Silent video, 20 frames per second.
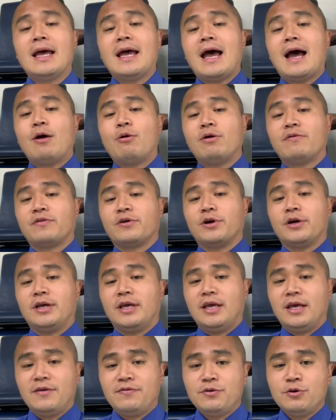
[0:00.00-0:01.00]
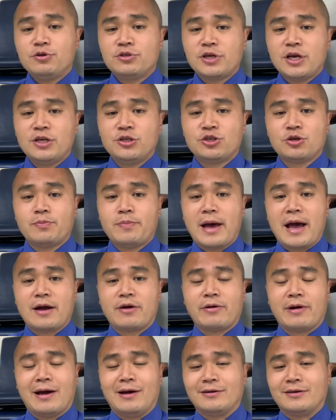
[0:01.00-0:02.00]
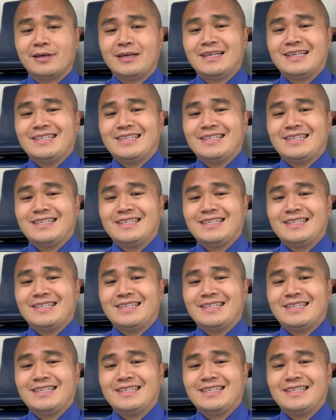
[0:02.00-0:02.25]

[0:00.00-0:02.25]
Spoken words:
However, if you change your background,